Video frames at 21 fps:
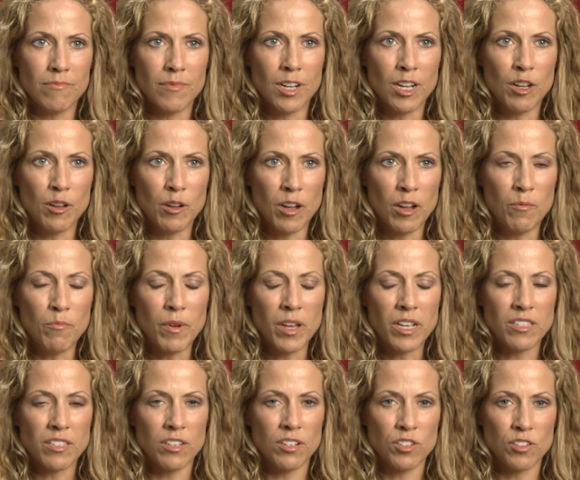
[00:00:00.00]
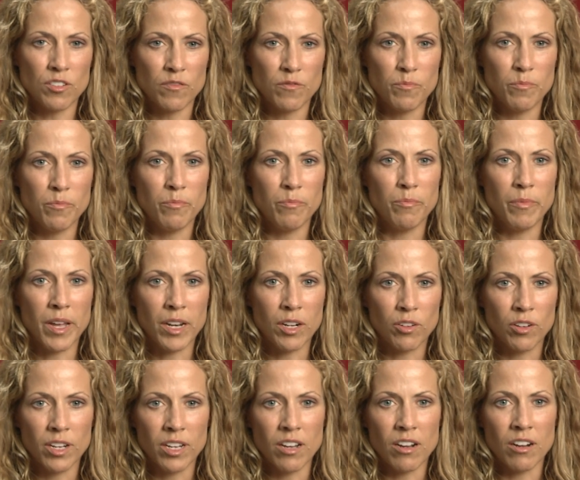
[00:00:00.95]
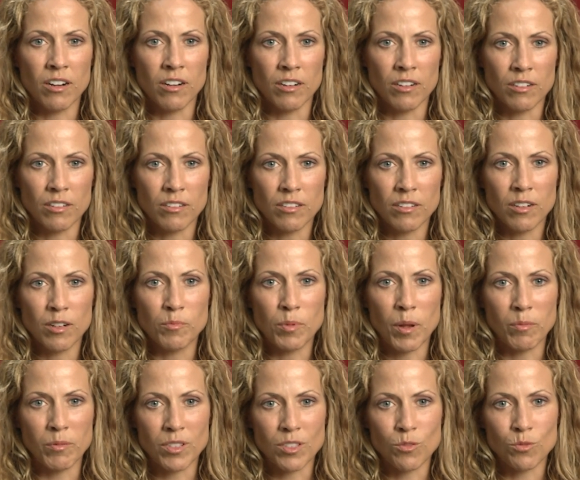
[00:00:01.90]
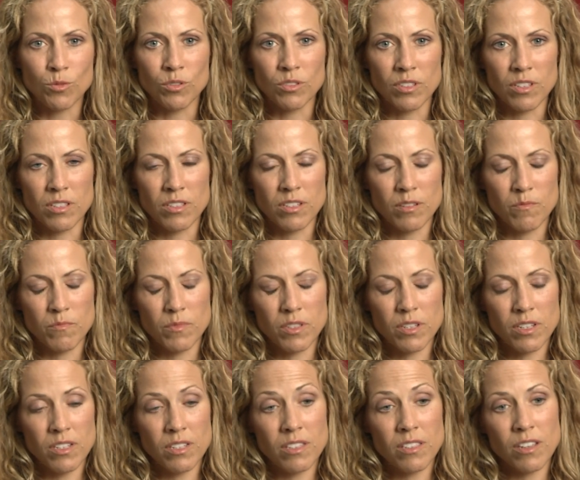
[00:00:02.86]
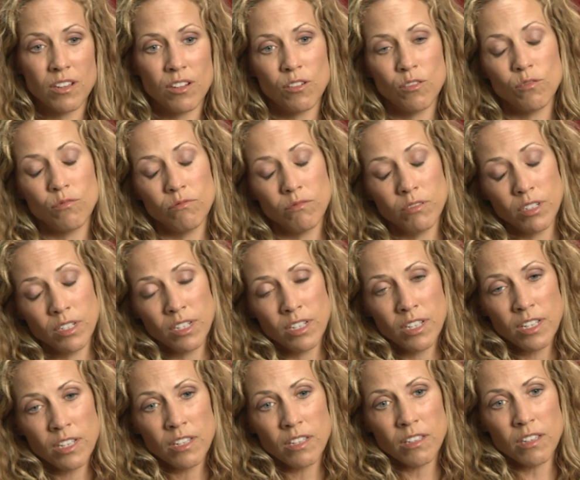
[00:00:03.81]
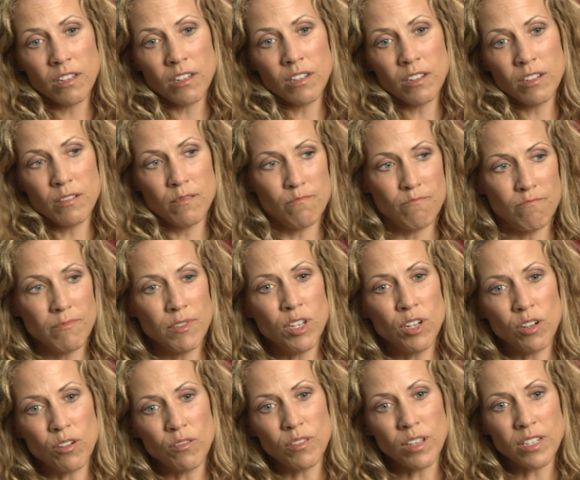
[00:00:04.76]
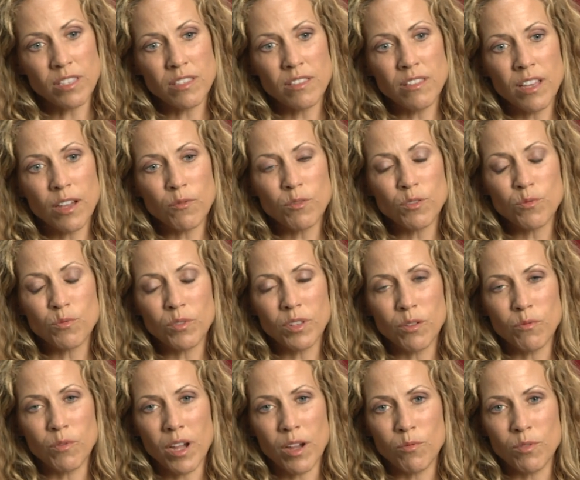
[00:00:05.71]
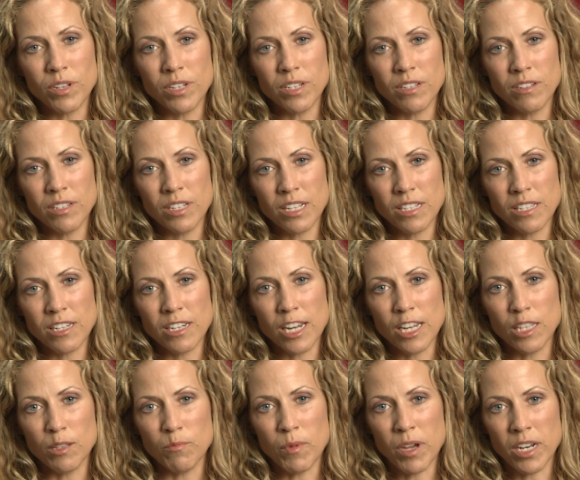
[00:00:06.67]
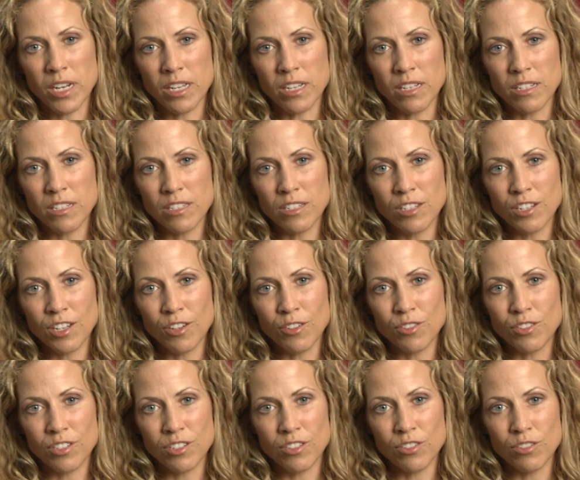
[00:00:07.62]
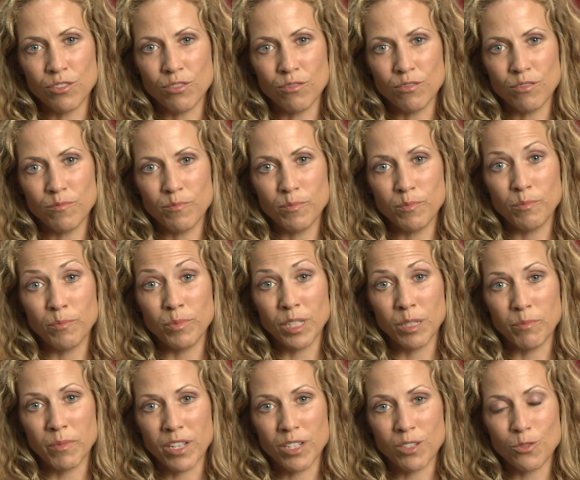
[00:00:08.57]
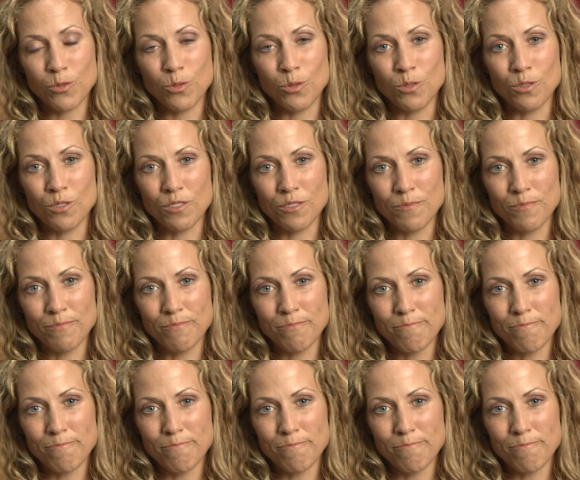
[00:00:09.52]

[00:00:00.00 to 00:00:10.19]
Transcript: a, a message of bettering our our public school systems, and so. Um, you know, that that was really why we designated the money to go to building back schools.